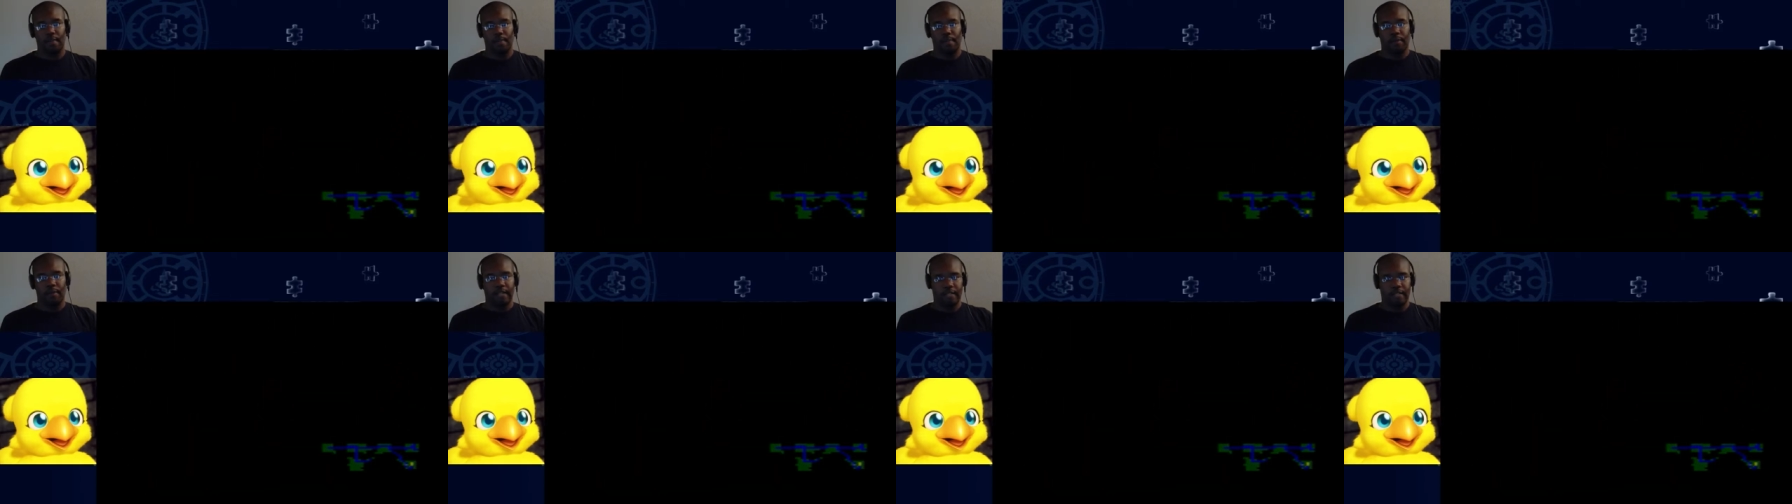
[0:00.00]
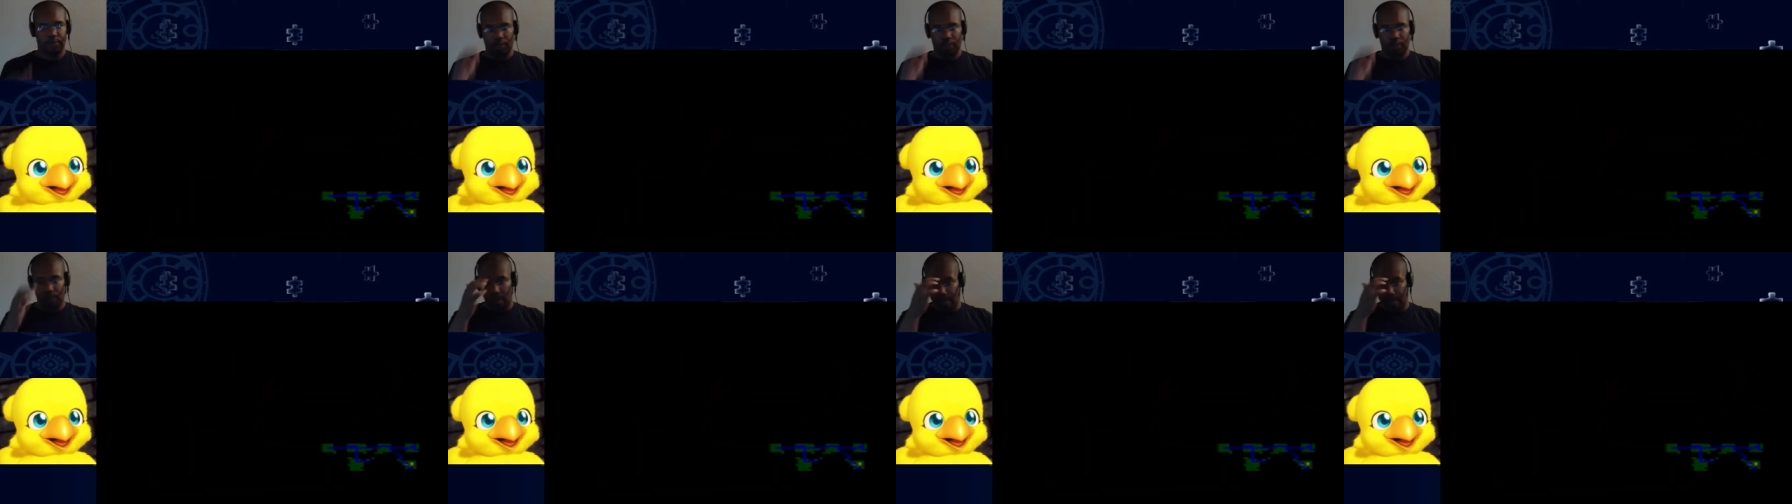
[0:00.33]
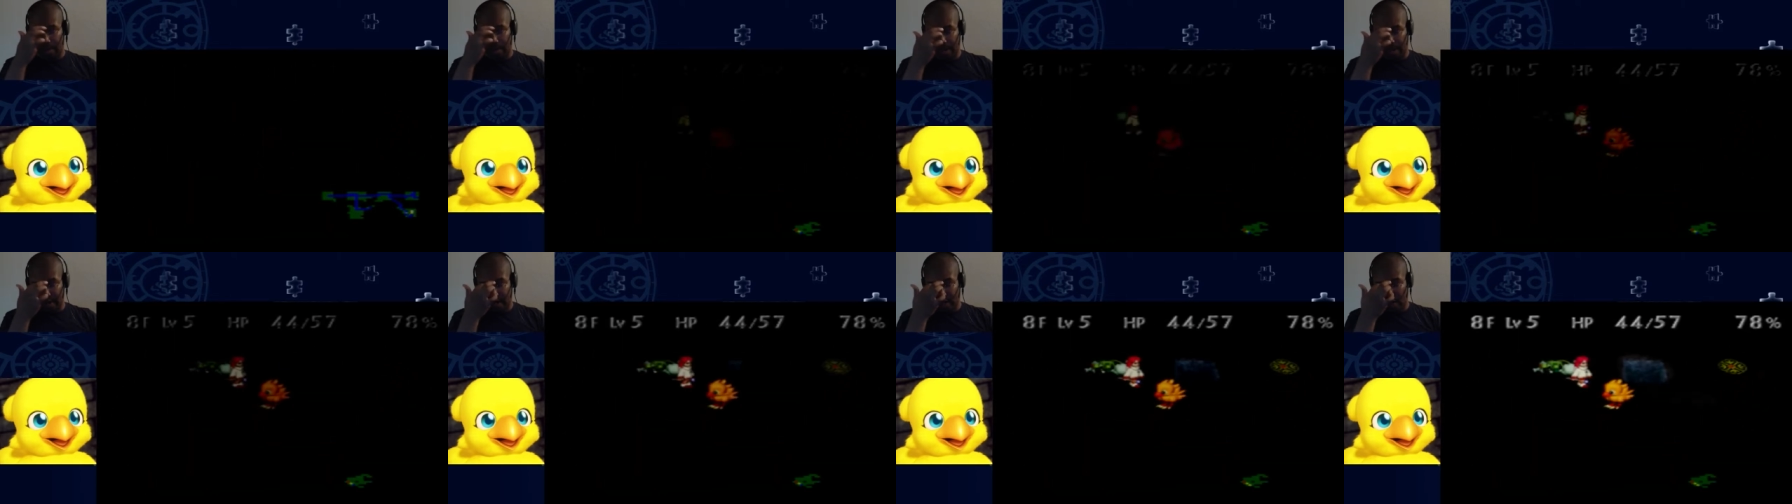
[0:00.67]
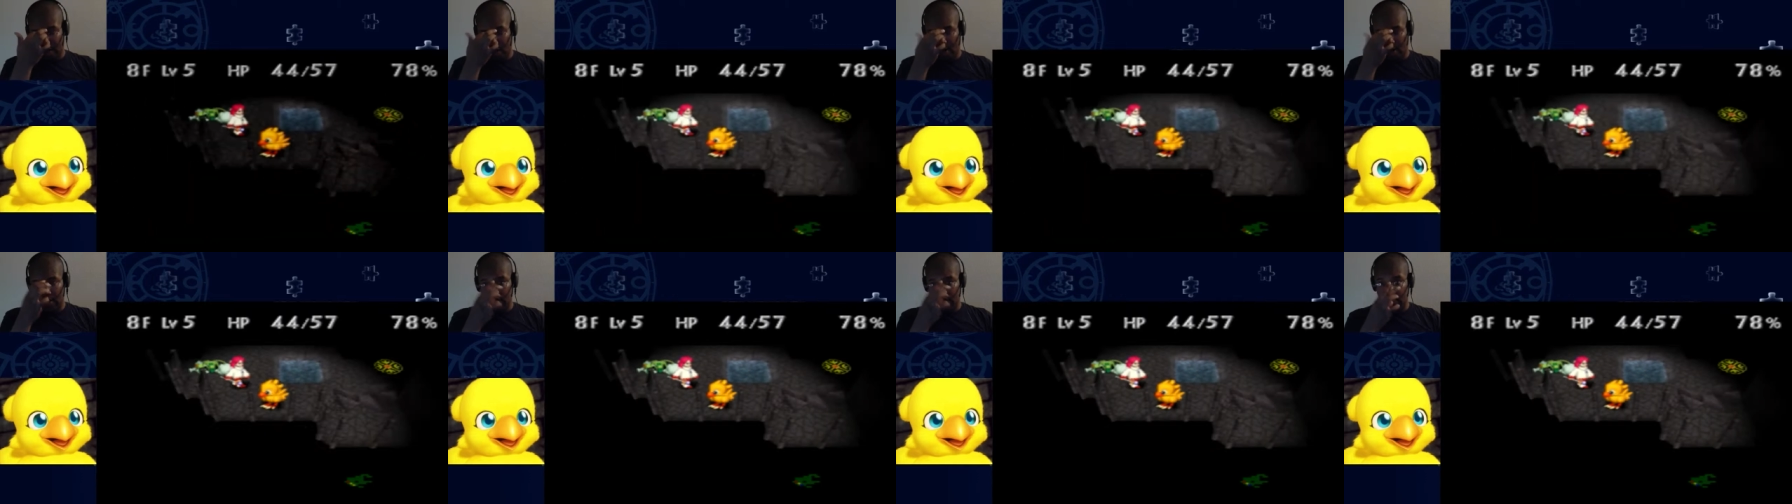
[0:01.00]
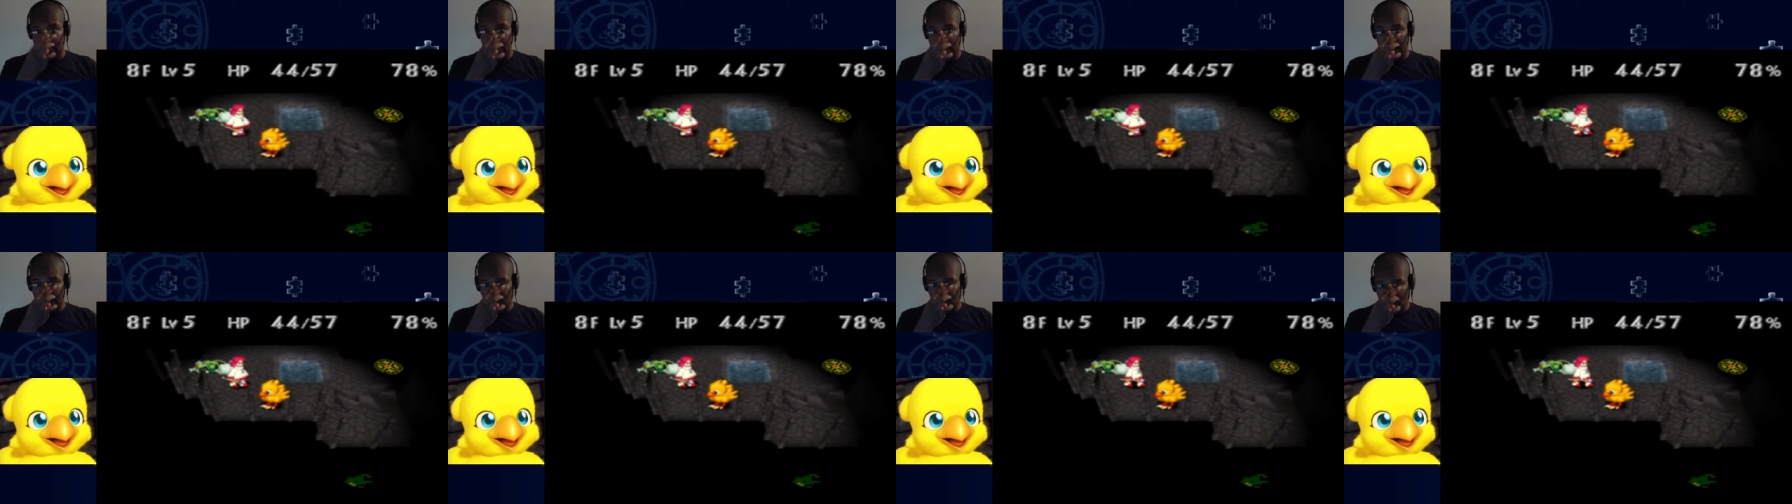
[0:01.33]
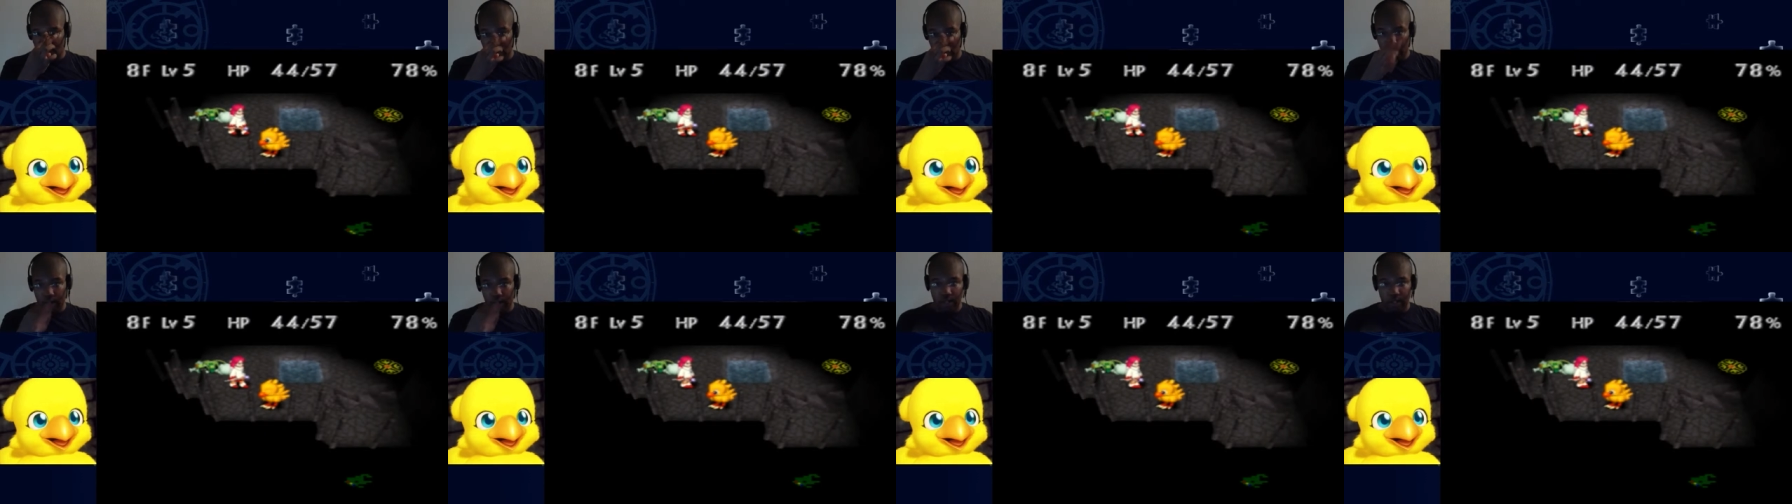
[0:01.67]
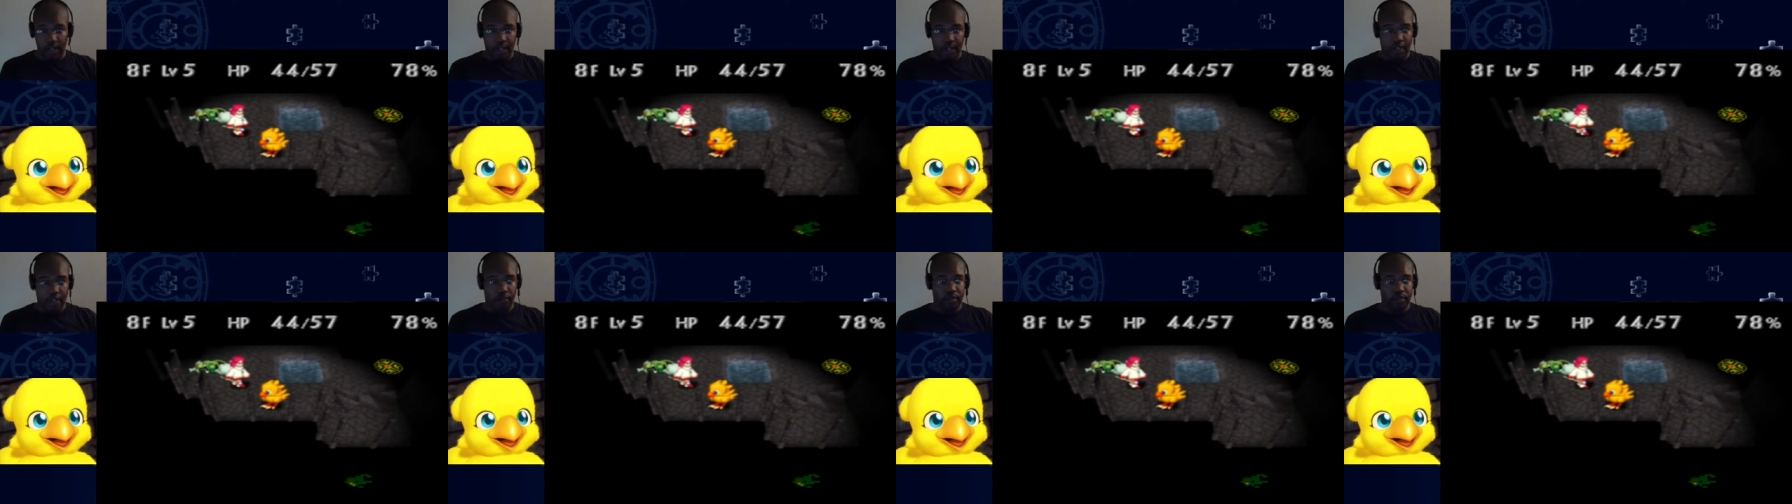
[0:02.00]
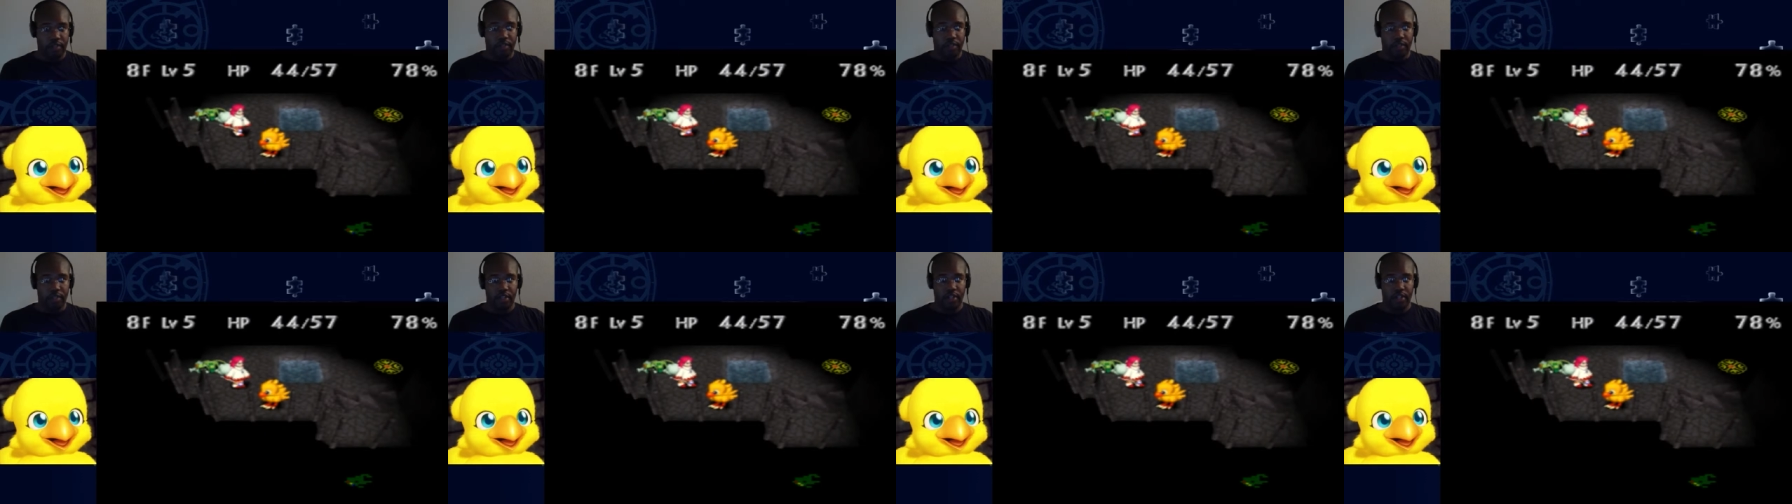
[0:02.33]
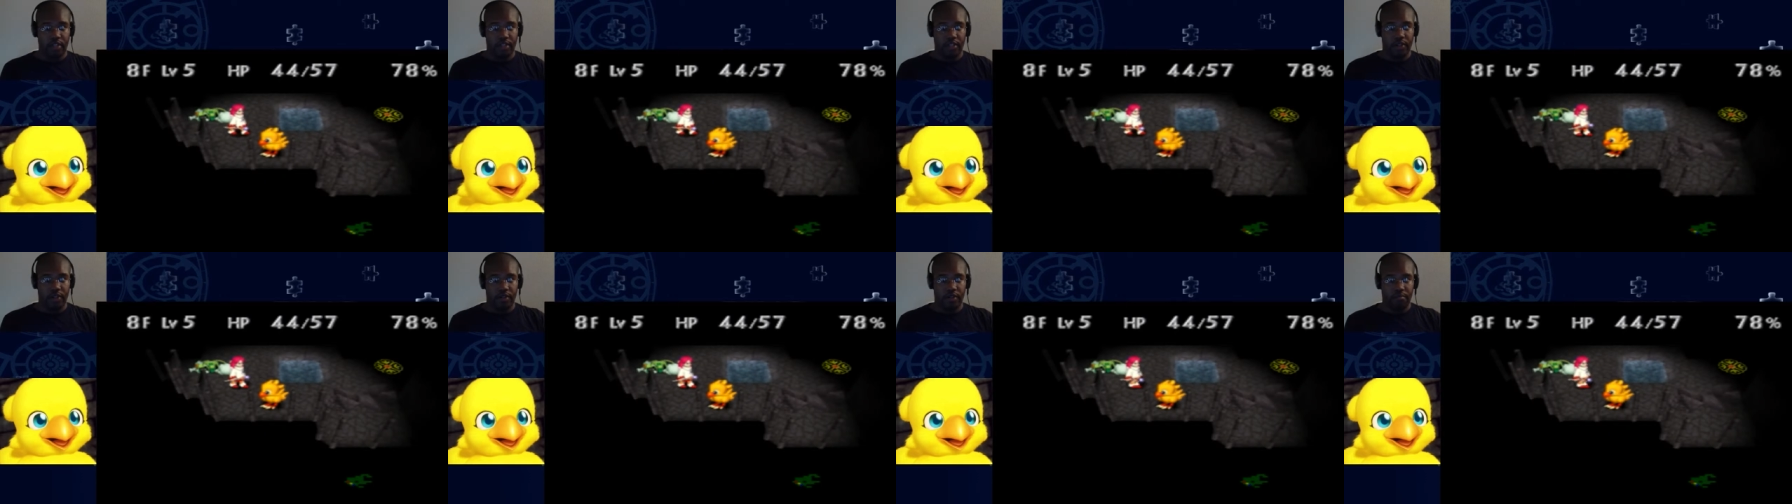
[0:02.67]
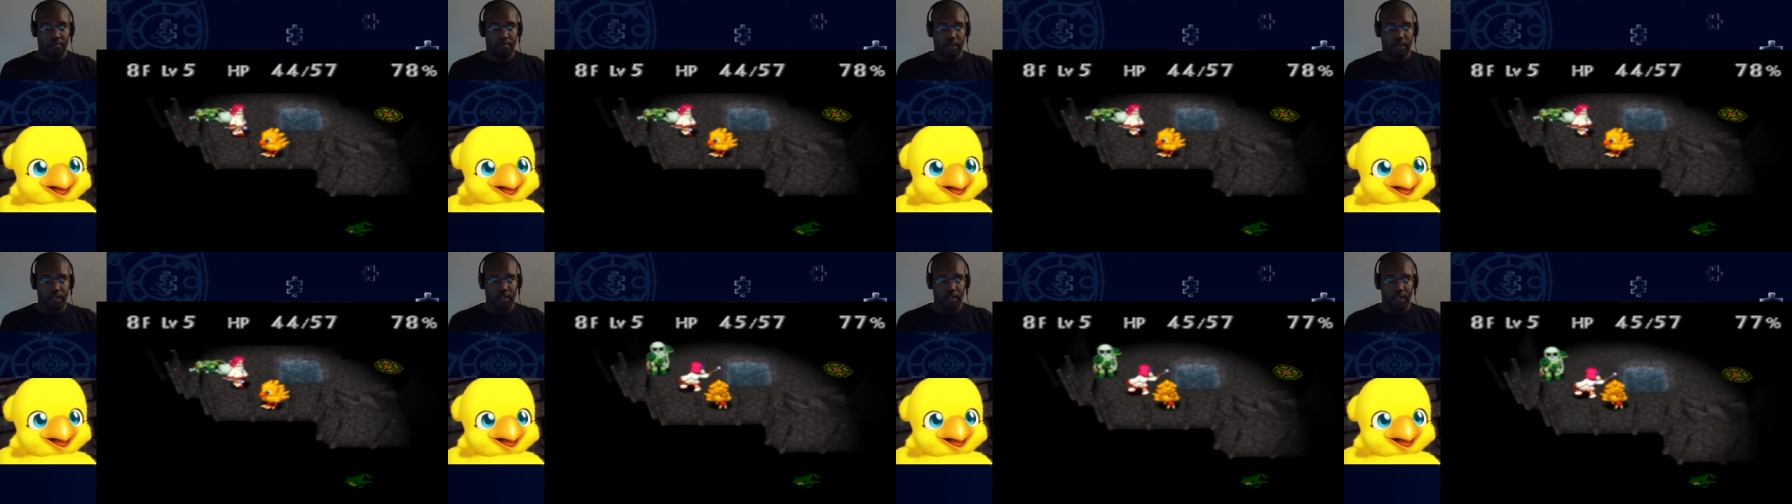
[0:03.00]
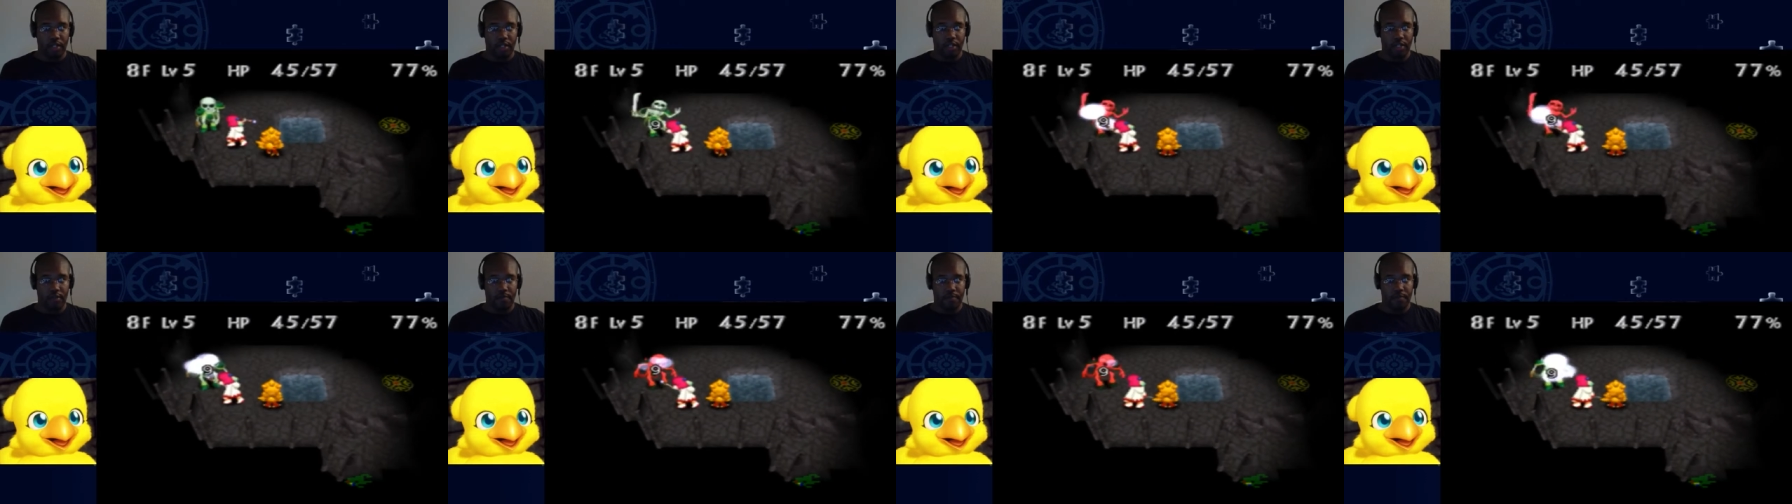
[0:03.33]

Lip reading: But that's what the repair cards are for. It increases their durability.